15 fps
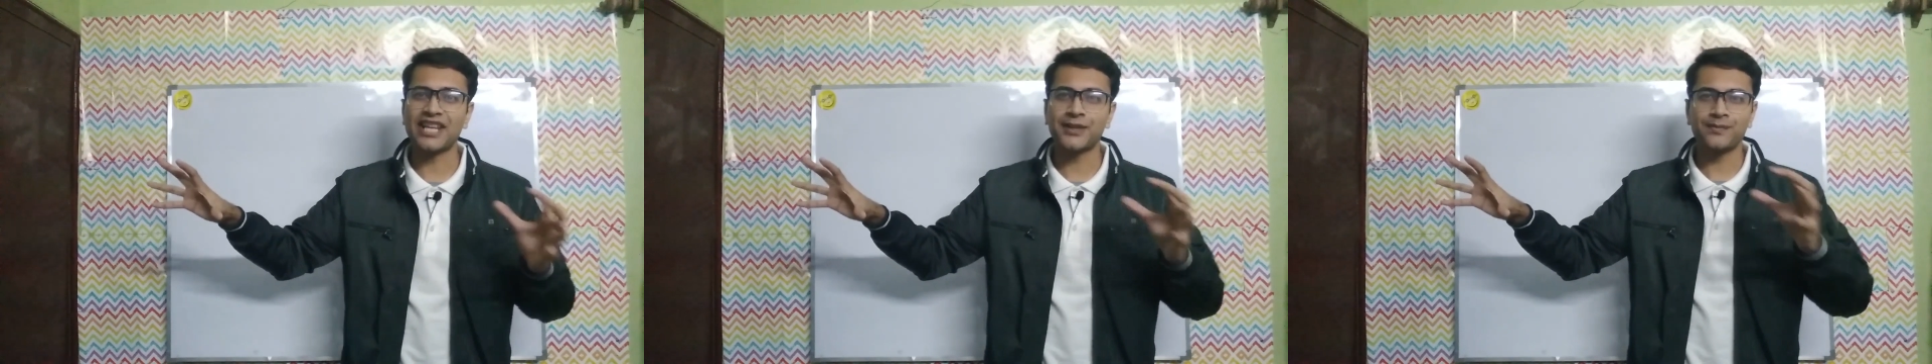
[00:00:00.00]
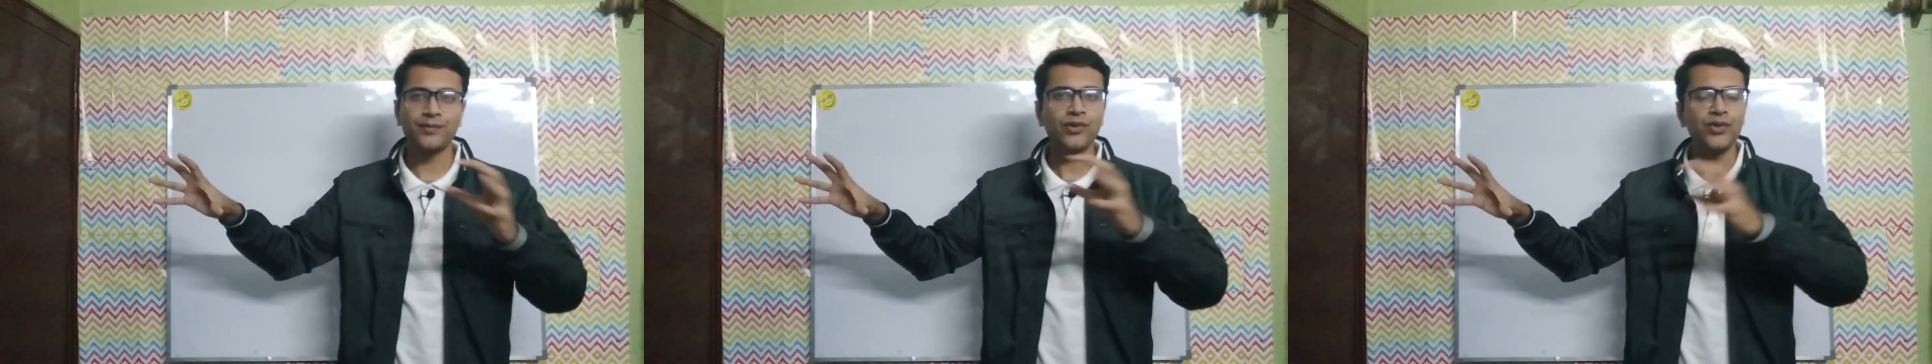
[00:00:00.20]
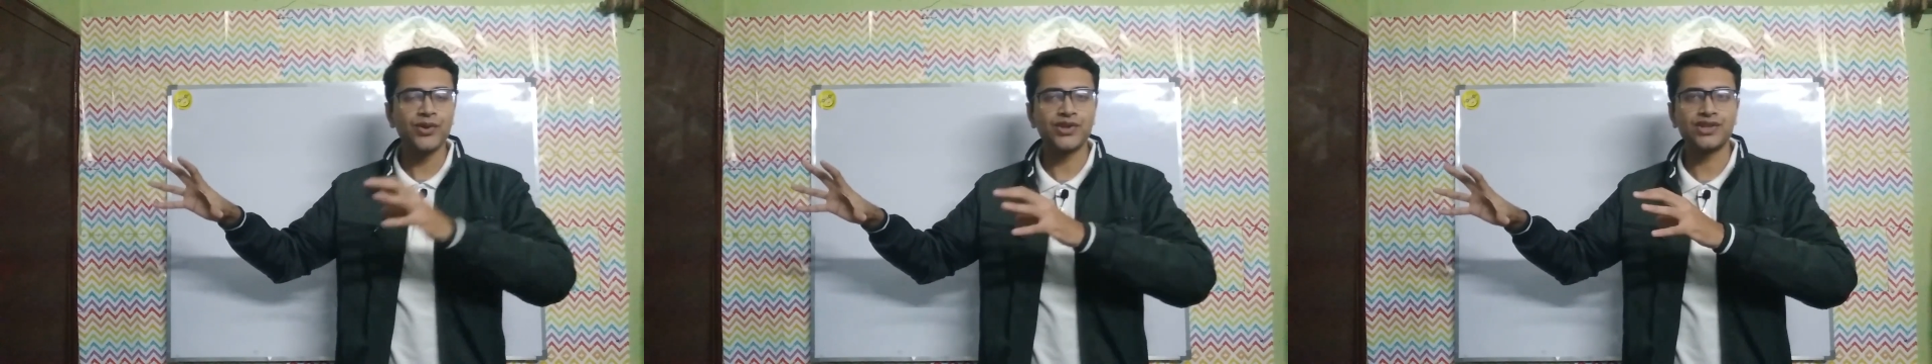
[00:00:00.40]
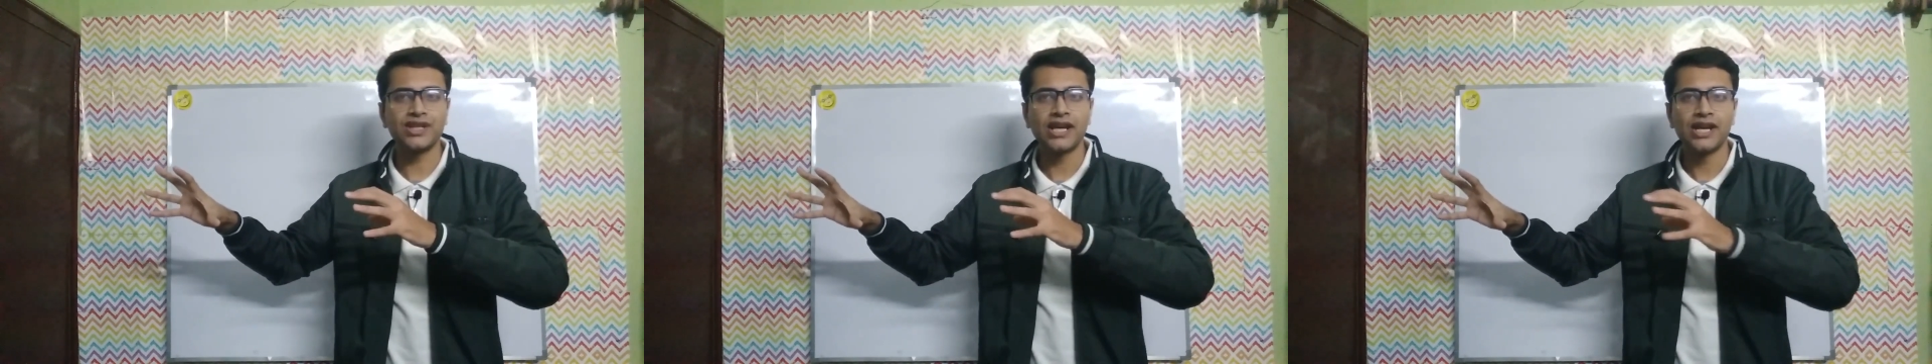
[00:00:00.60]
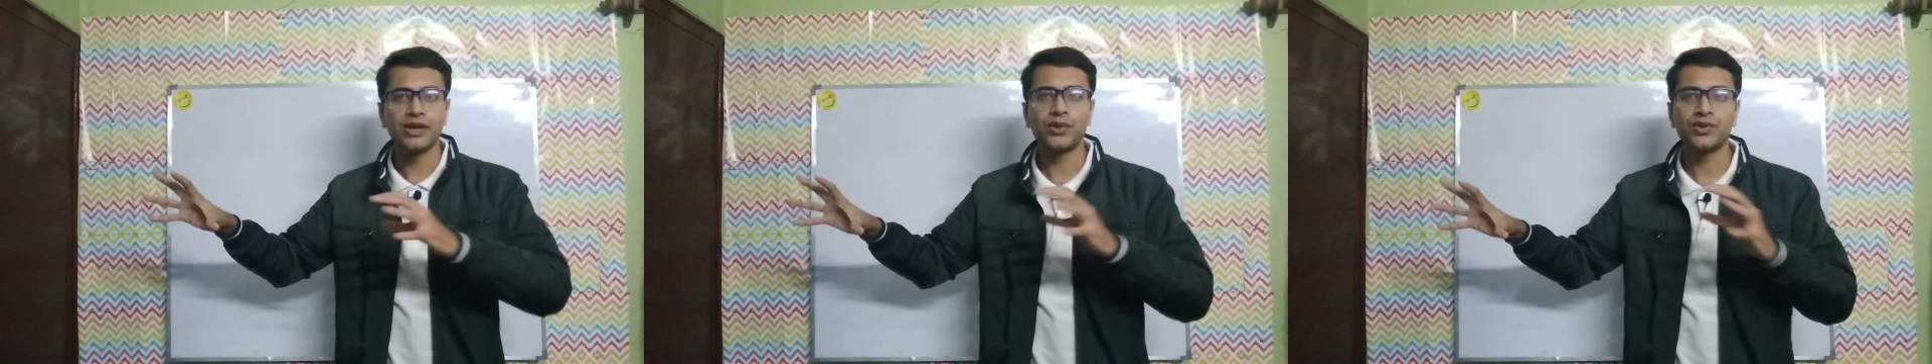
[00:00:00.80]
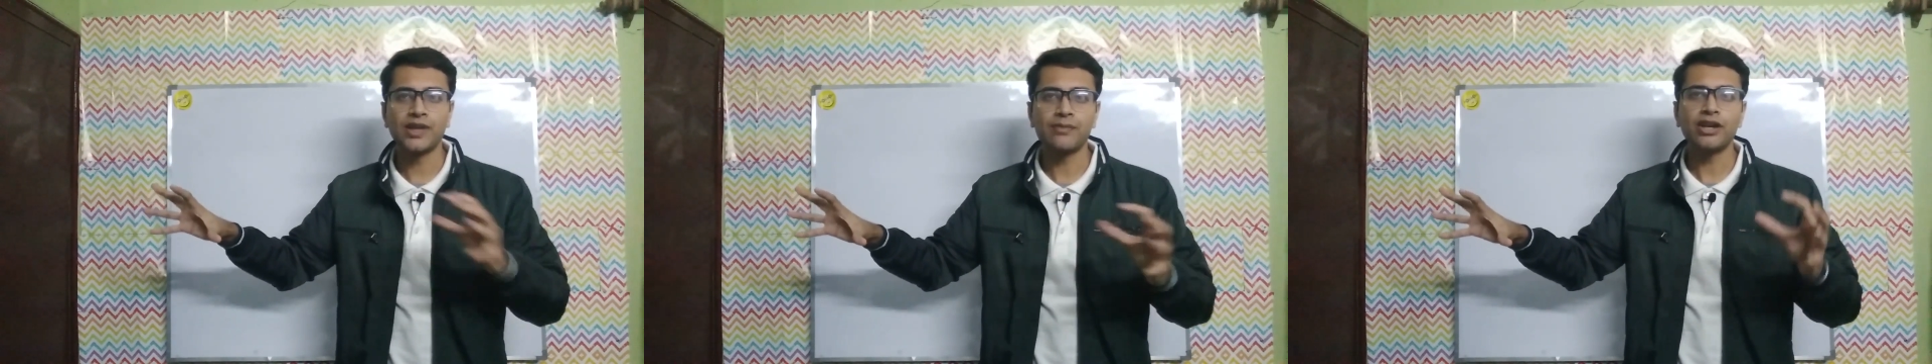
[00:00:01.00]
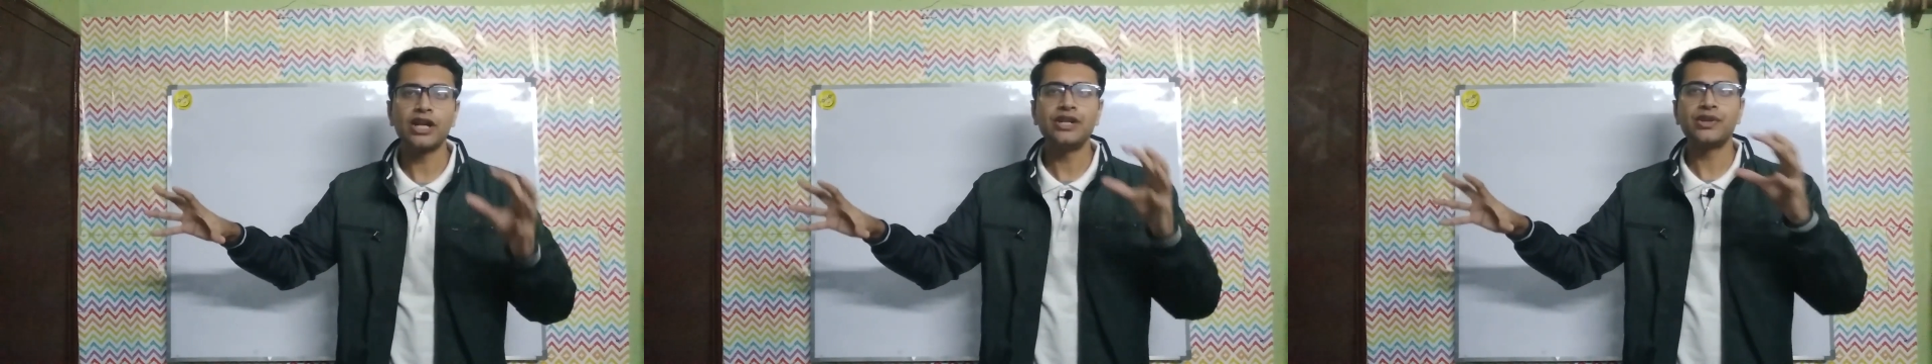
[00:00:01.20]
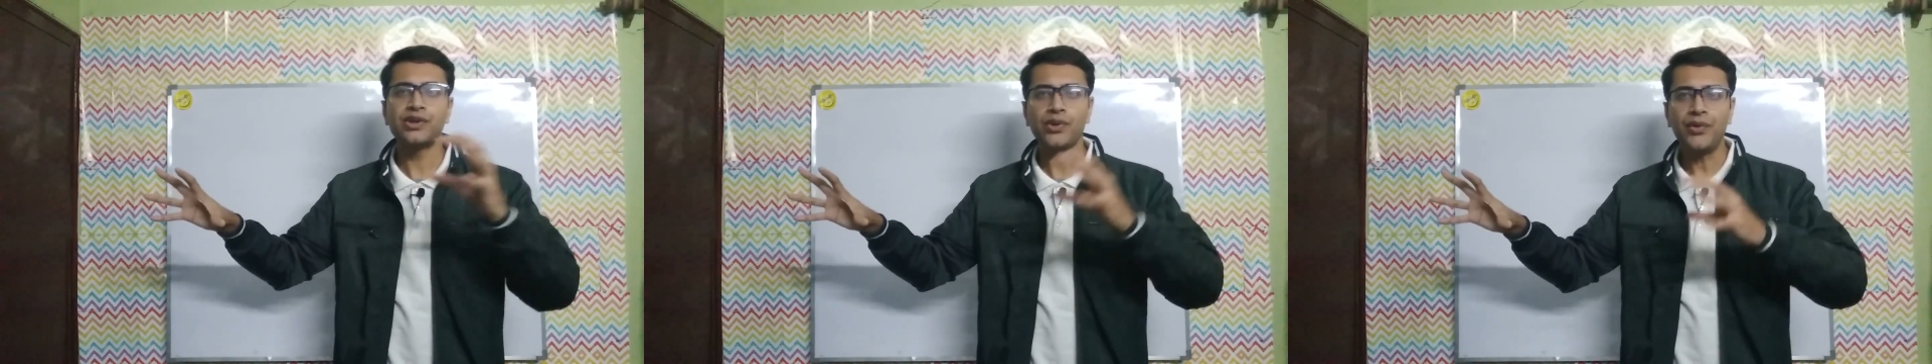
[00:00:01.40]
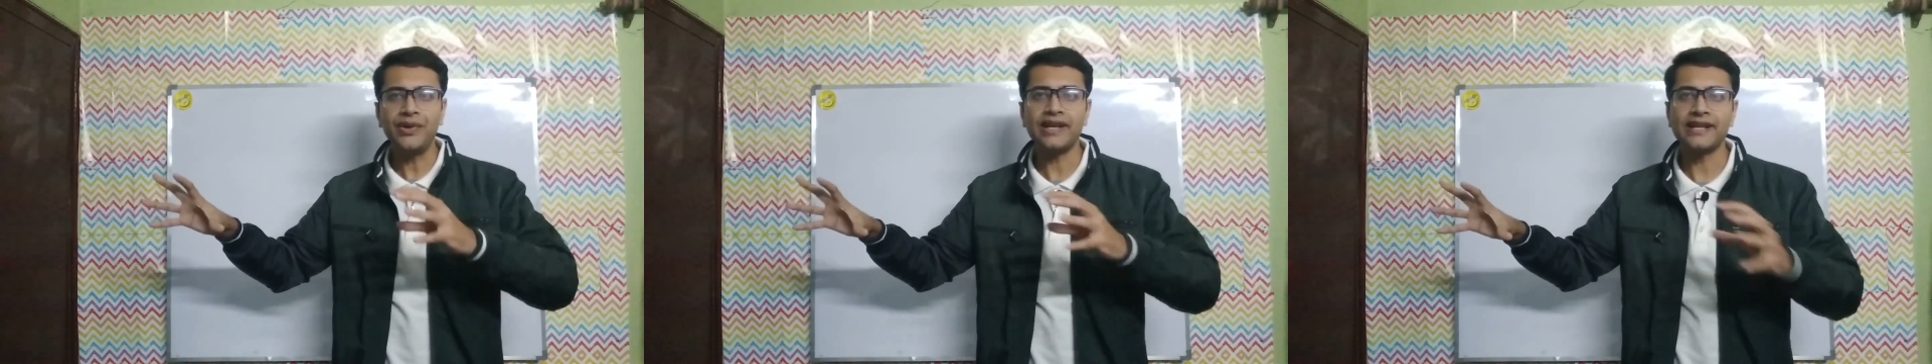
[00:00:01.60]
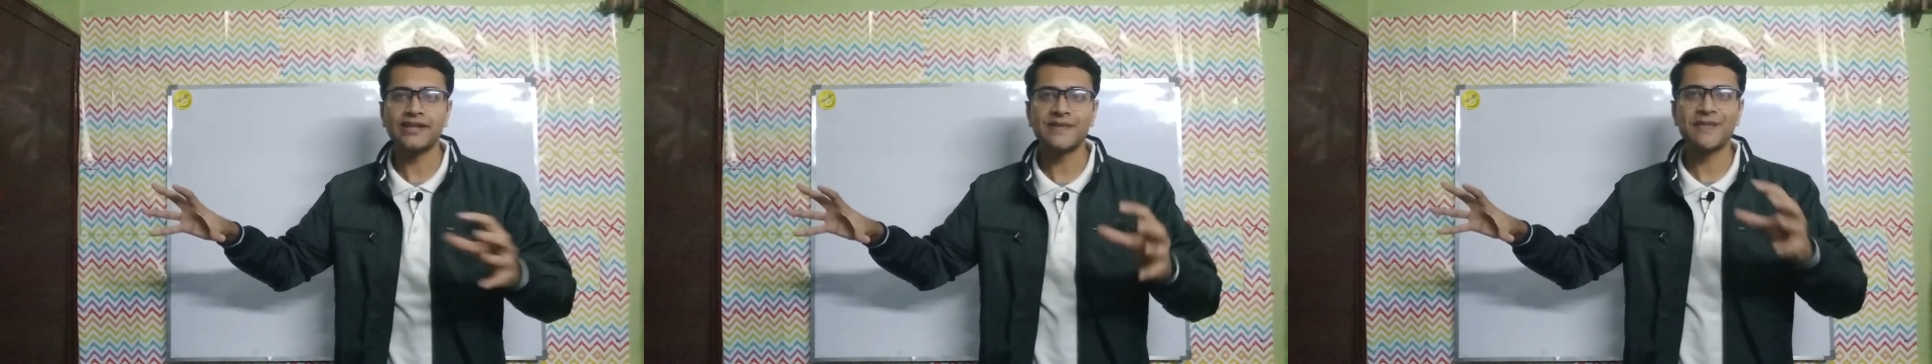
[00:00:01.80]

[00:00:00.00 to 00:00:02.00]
exposed to some controlled and